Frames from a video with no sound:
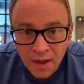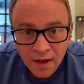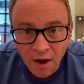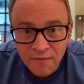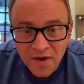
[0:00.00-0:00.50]

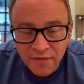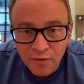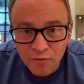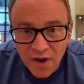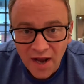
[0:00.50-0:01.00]
I've never
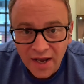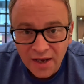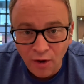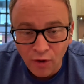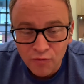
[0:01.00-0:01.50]
really,
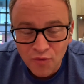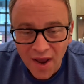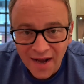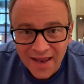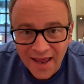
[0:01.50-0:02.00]
or I
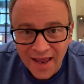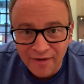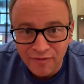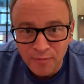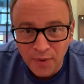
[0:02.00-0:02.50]
rarely hear
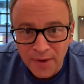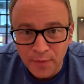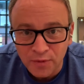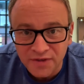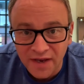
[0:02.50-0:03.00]
from
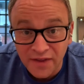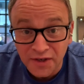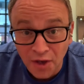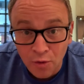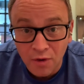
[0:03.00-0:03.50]
people saying they
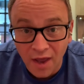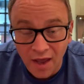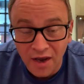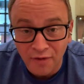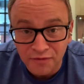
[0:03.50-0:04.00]
don't get
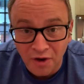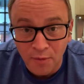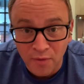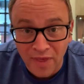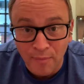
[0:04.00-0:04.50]
enough time
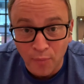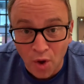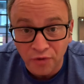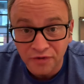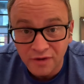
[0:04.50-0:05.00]
with their
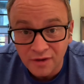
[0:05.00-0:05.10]
boss.